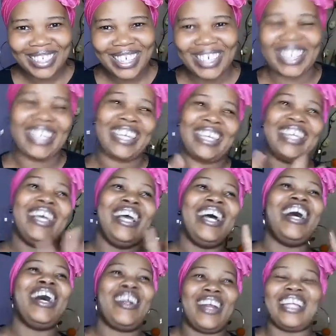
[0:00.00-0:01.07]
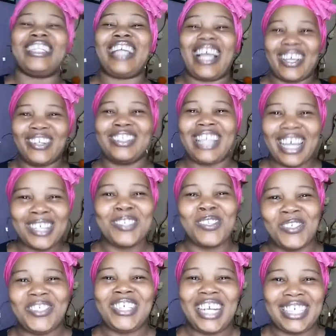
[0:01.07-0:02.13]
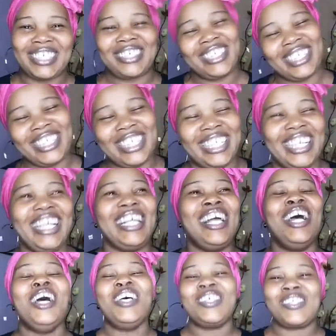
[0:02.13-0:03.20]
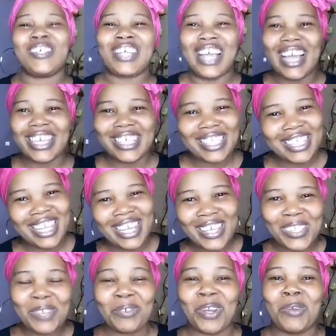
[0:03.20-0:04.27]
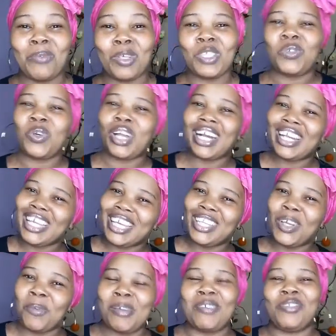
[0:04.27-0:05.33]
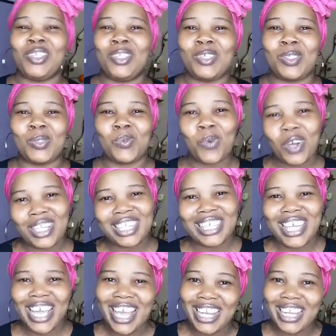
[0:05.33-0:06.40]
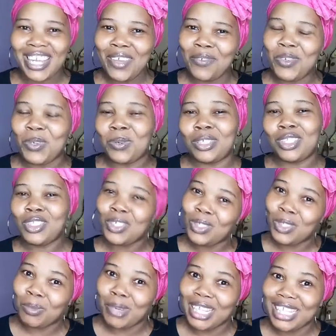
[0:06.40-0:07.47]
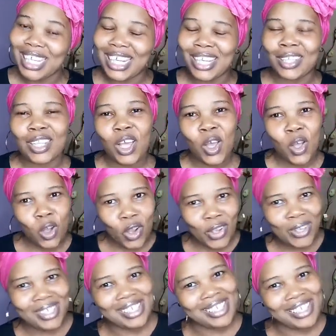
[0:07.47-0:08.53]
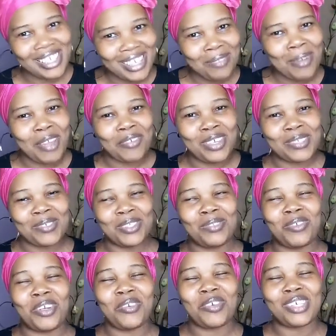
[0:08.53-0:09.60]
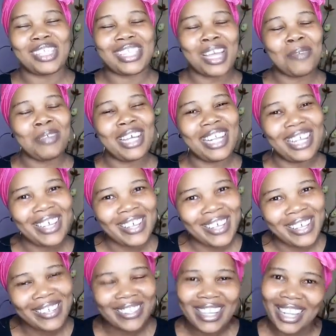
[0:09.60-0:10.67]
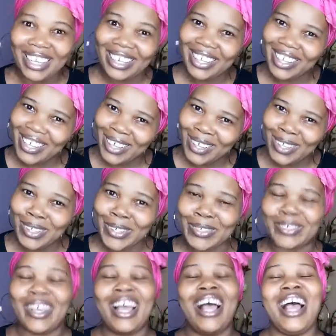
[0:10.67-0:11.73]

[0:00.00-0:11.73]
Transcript: Okay, all right, I got that intro right. All right. So guys, thank you so very much for clicking on my video to watch. And if you are new to my channel or you're seeing my face for the very first time, hello, hello,